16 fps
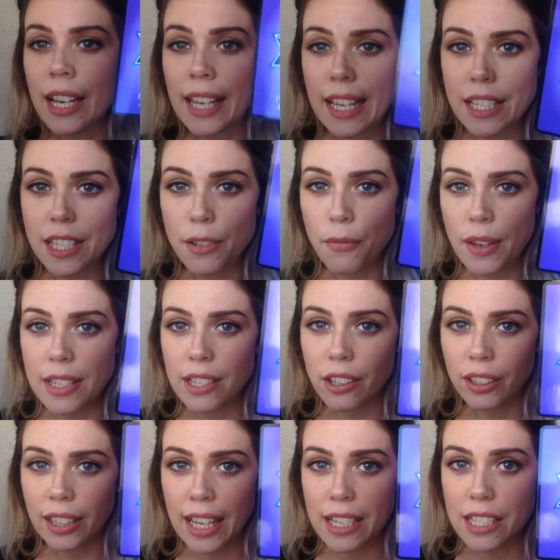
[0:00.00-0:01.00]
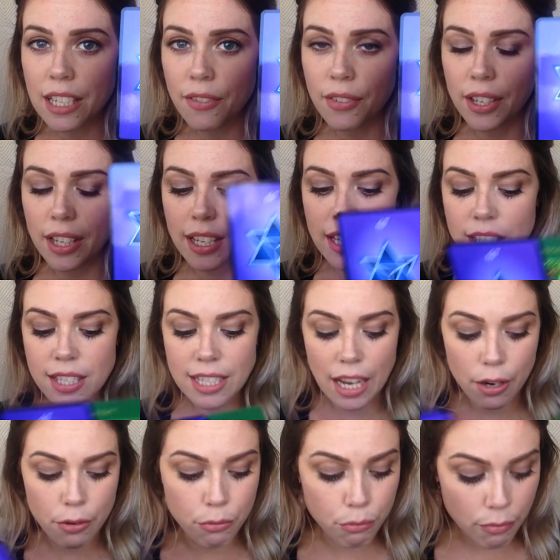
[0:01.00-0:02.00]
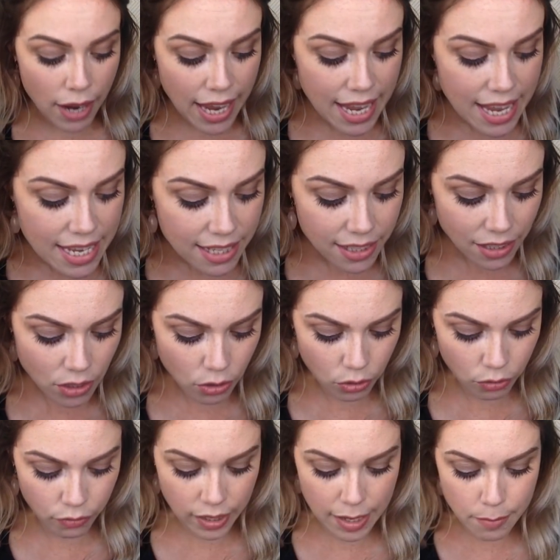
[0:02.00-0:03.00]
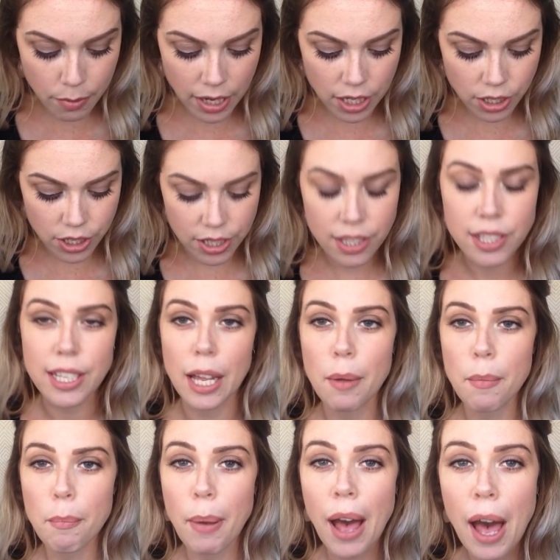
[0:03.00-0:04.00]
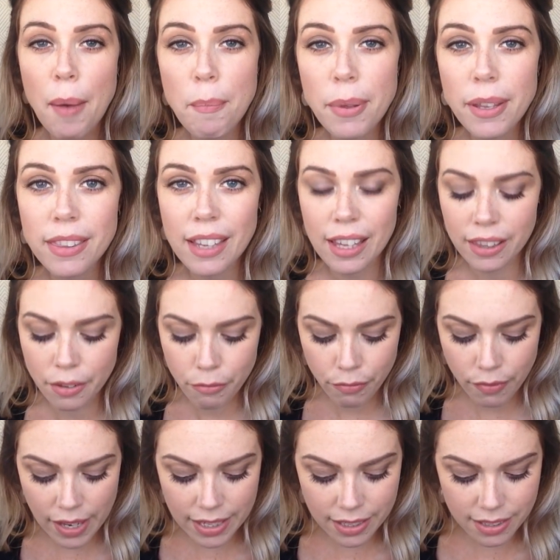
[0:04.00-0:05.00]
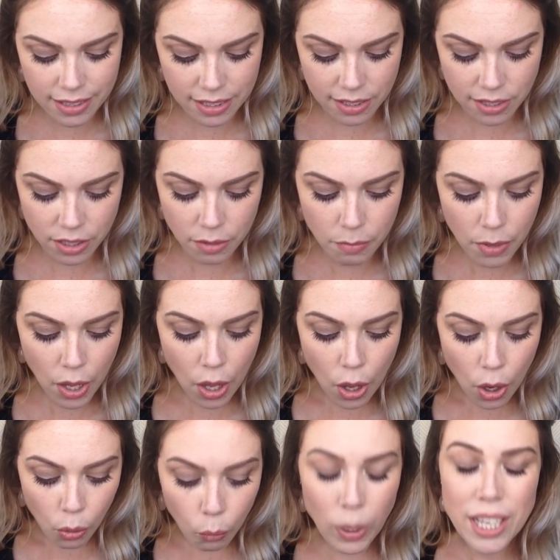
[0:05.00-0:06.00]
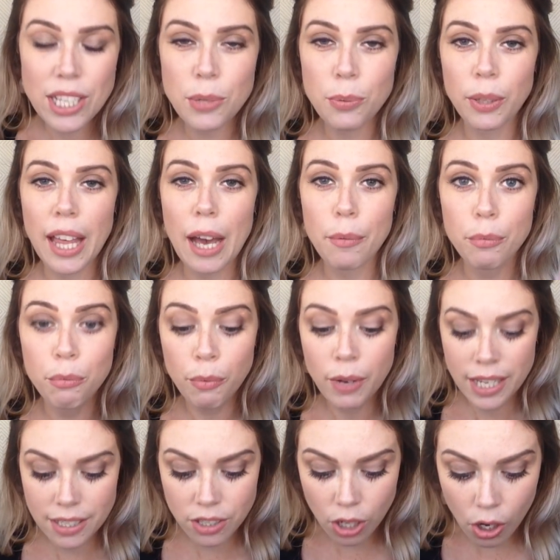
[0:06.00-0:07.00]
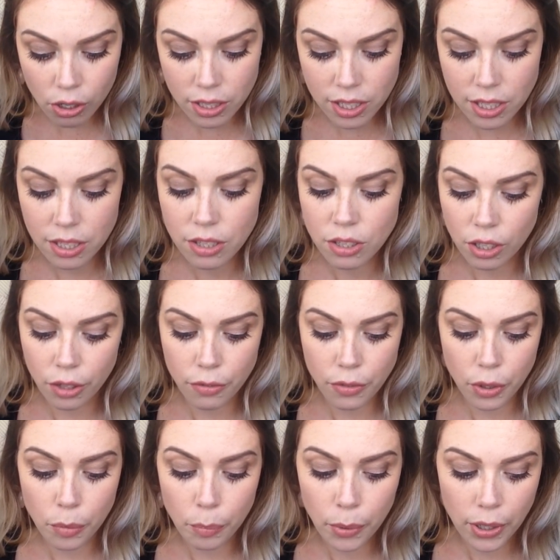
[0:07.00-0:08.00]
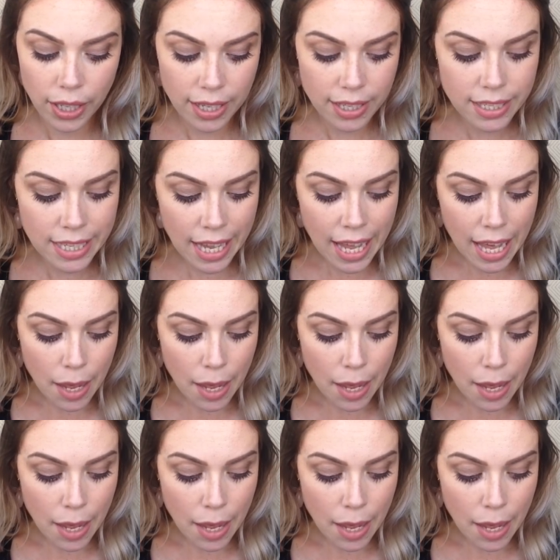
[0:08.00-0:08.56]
get some physical activity, start raising your vibration, start pumping that lymphatic system, which will help rid toxins of your body,